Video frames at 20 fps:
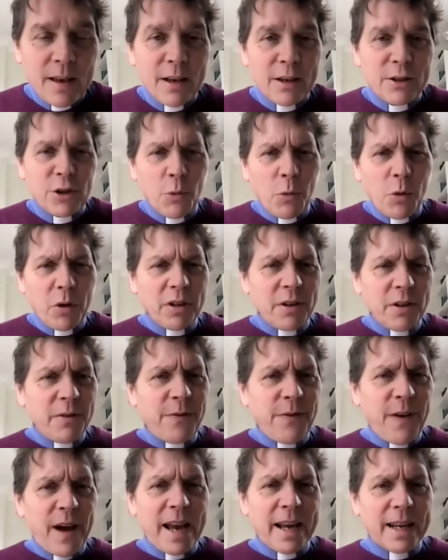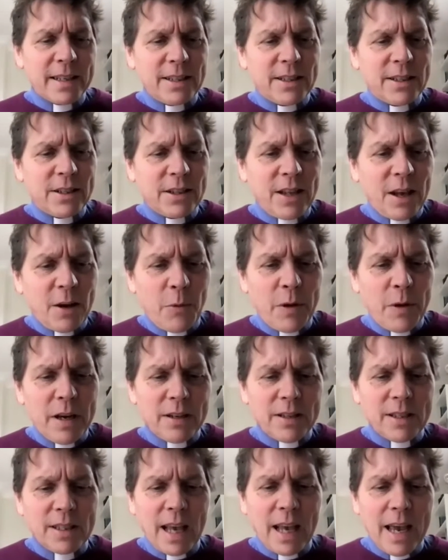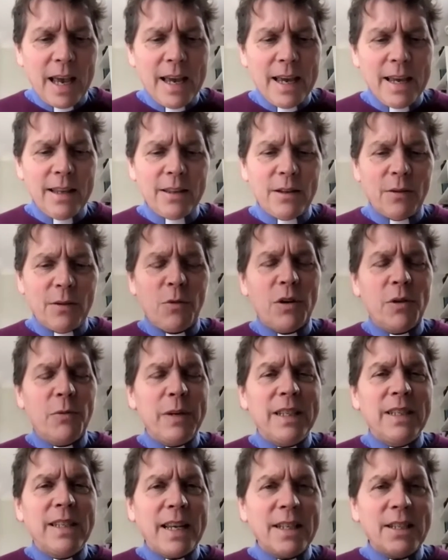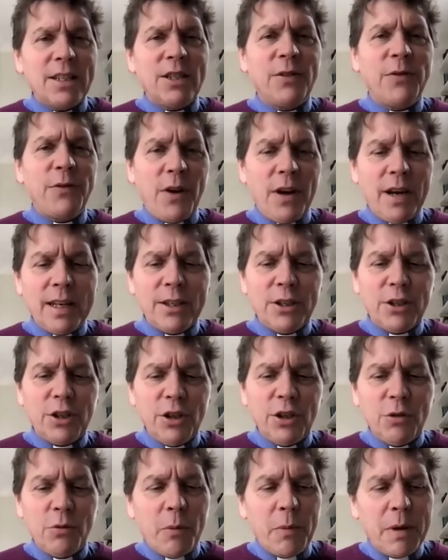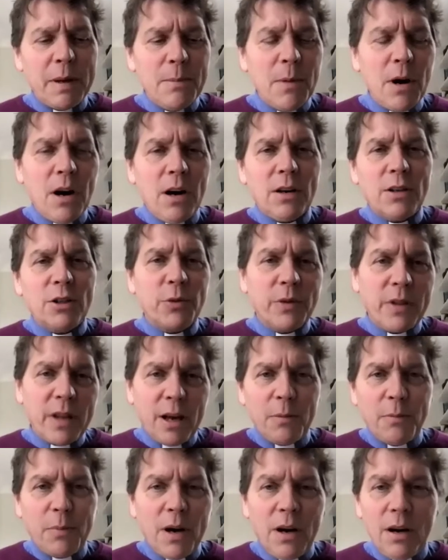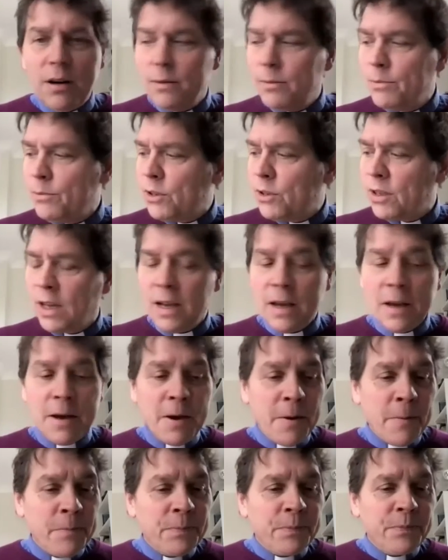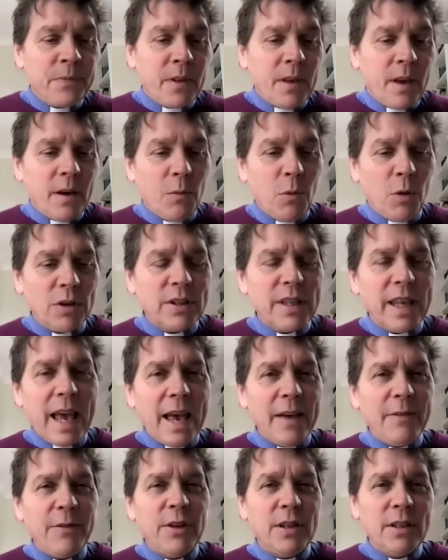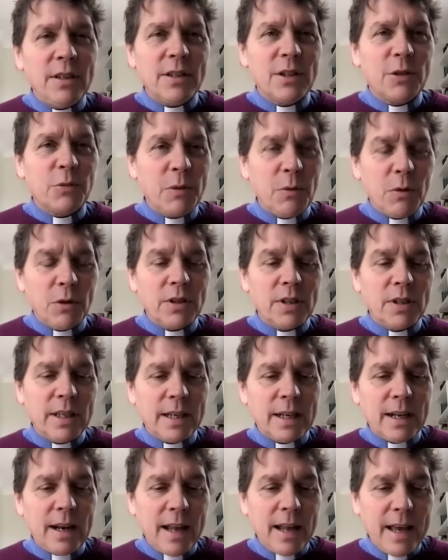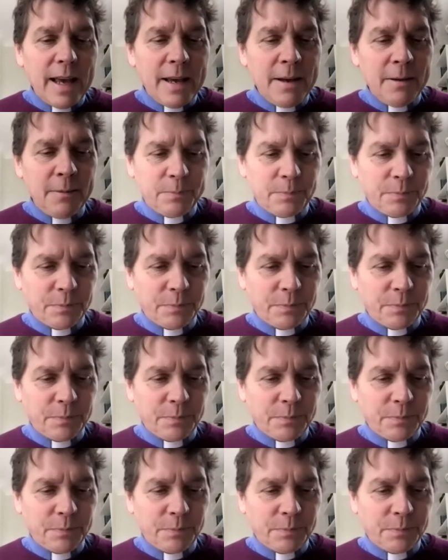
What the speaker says: So what are the facts that we are saying? What are we testifying to when we march with our palms? What's the evidence we want to declare?